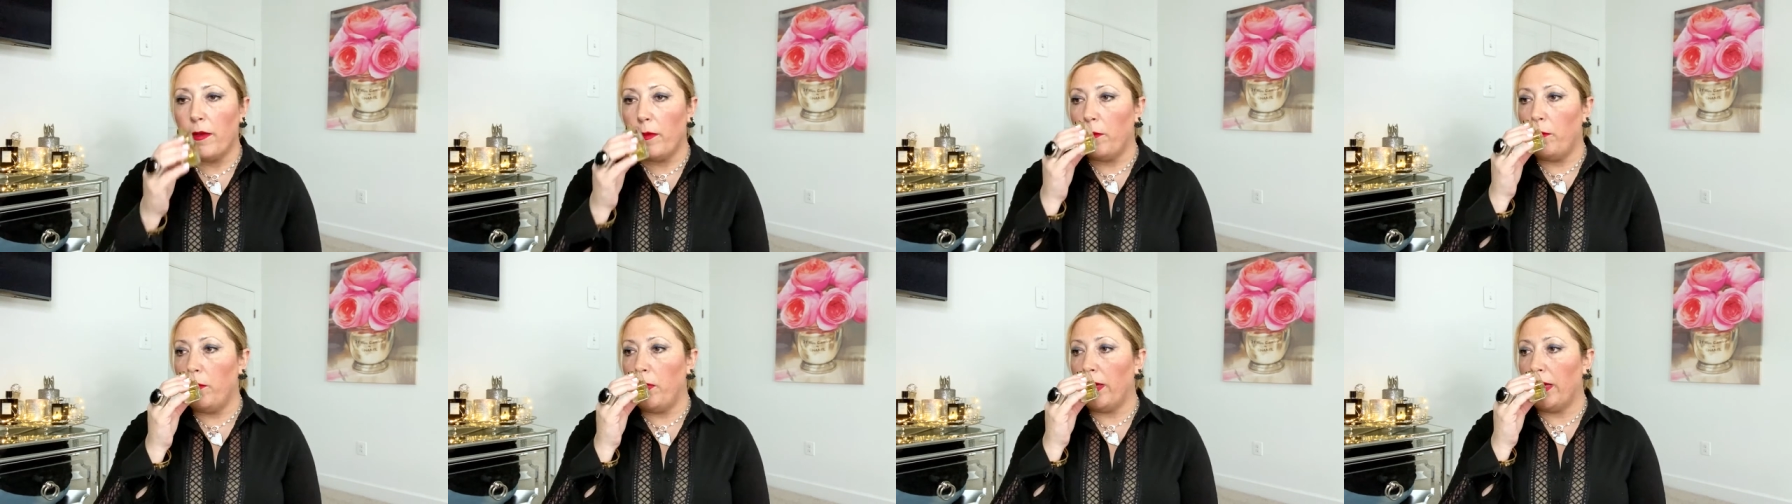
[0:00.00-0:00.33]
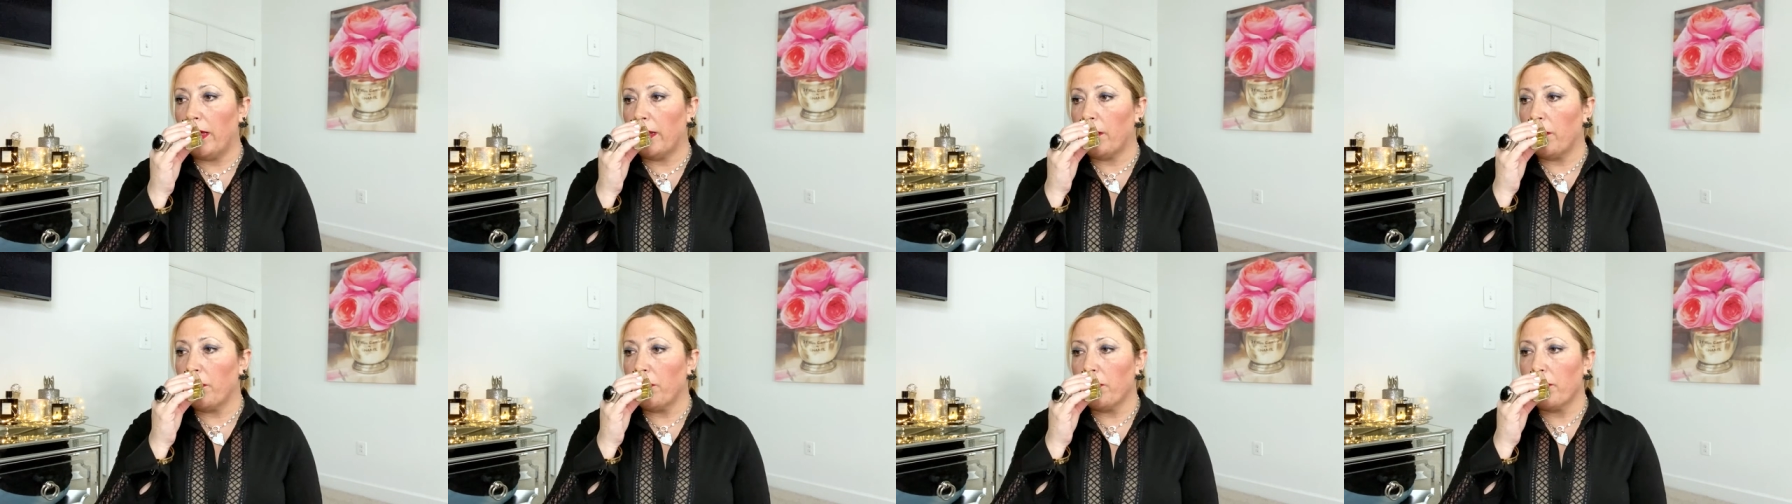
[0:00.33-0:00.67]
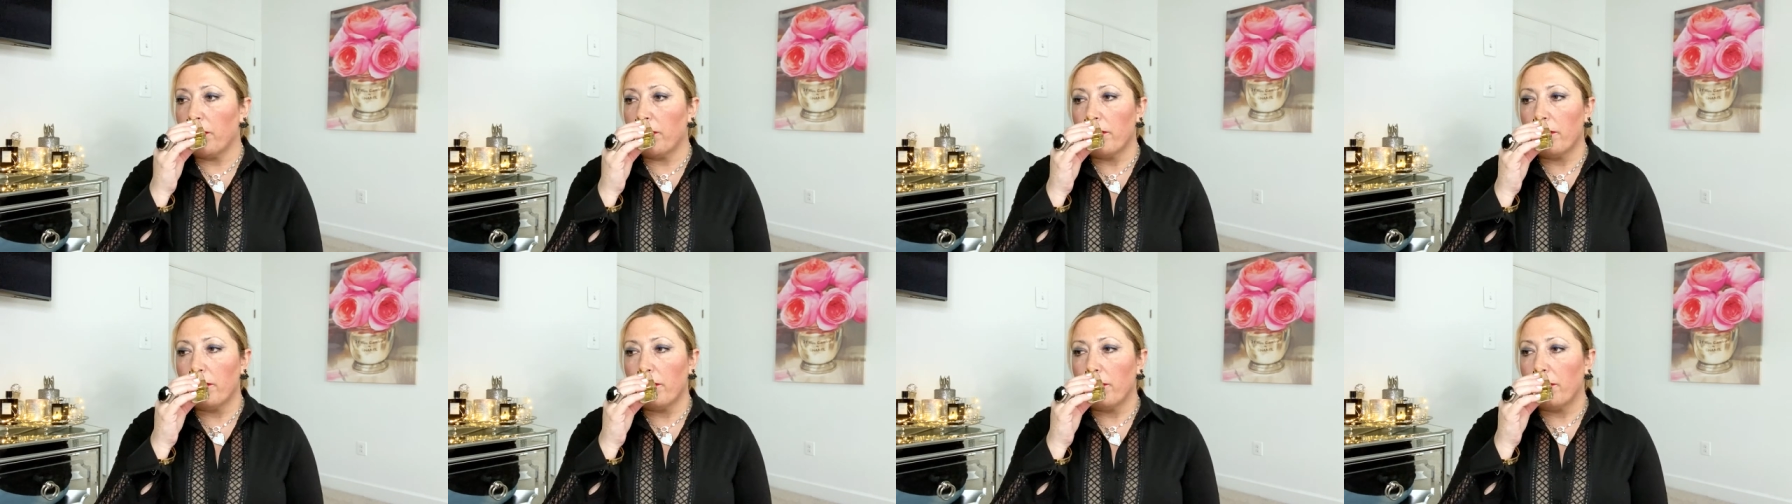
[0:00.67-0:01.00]
but
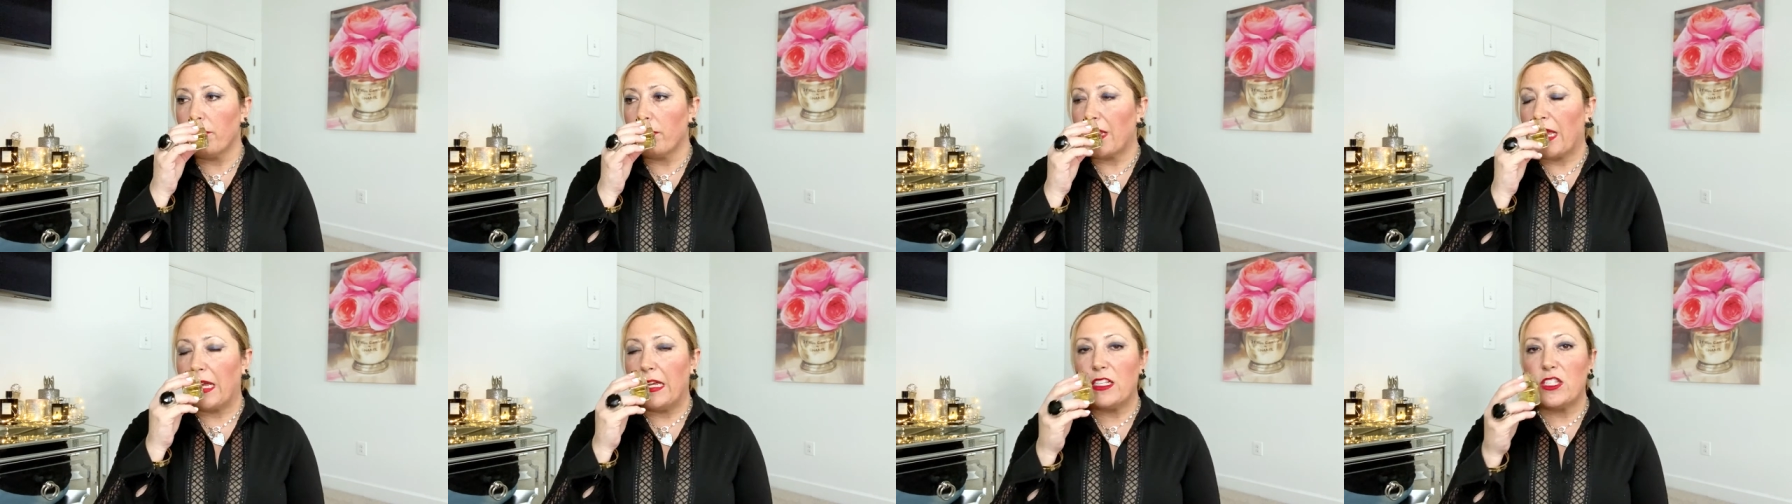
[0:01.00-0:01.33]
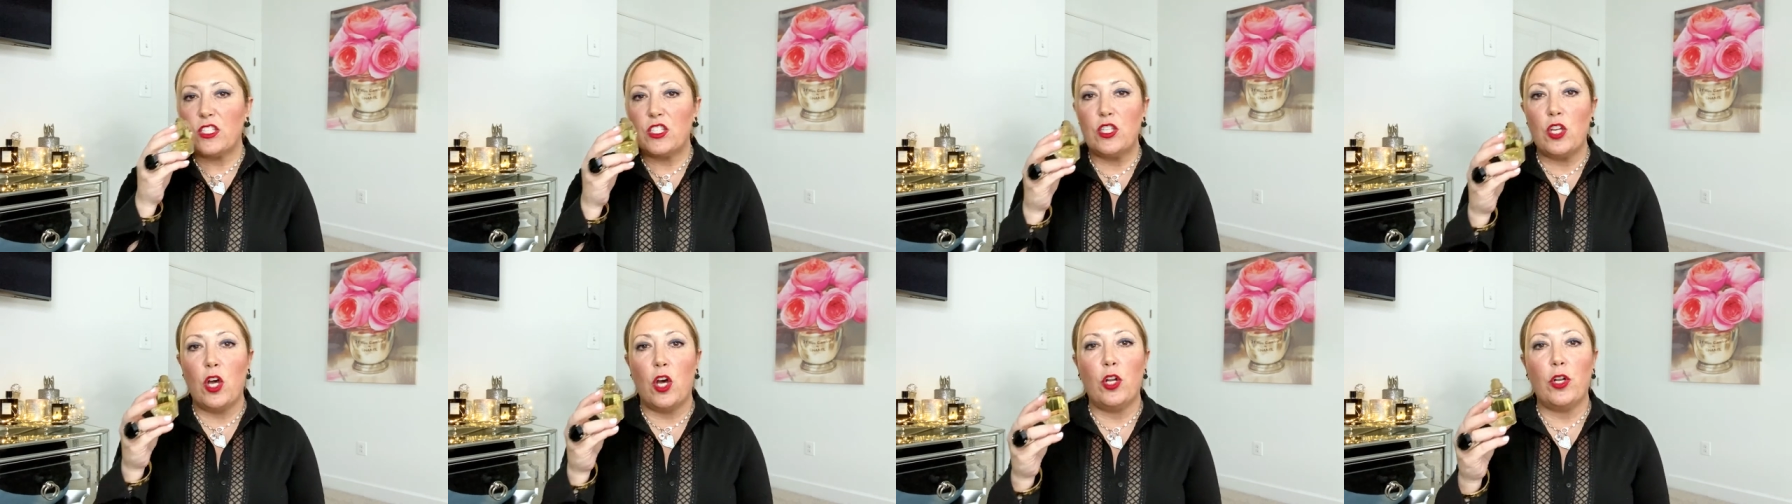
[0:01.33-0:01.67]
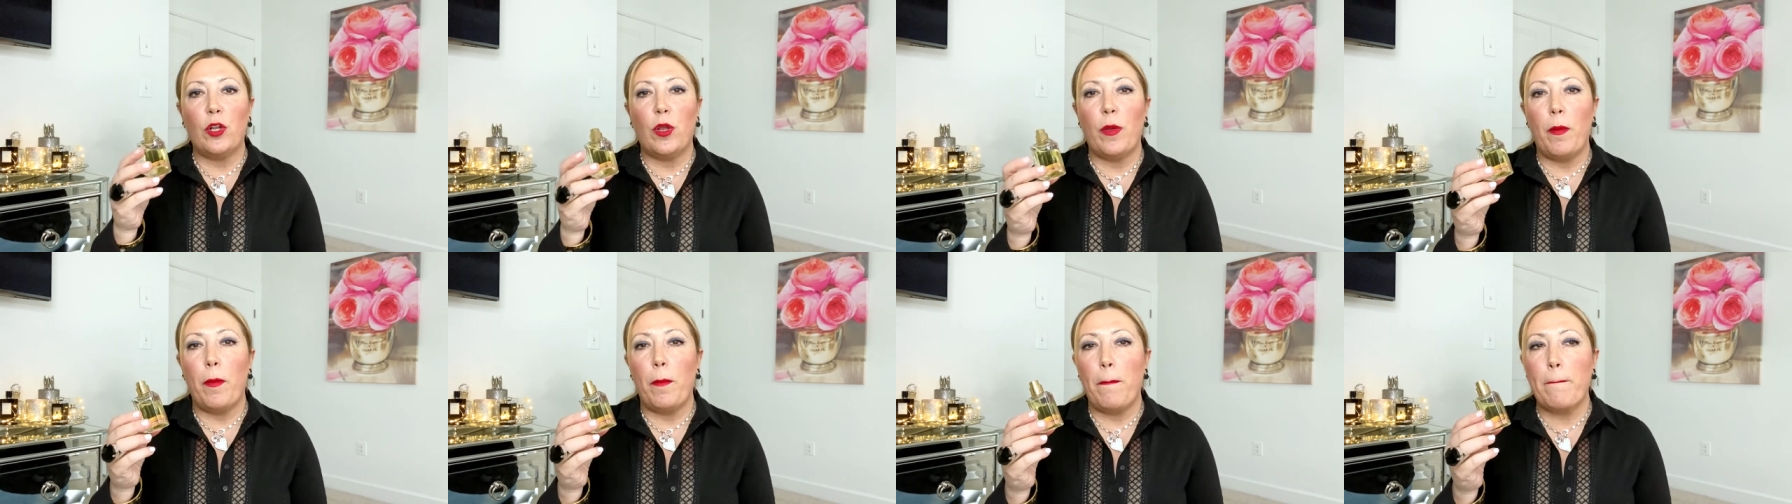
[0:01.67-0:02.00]
it's
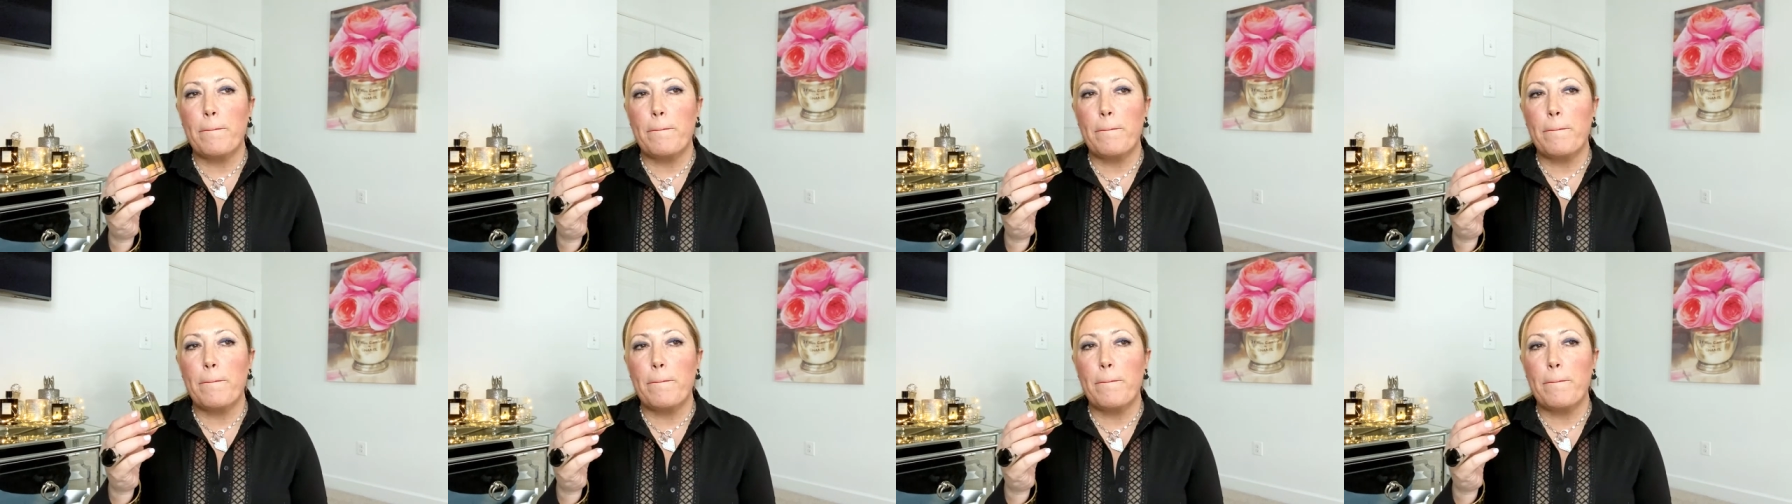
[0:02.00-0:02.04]
not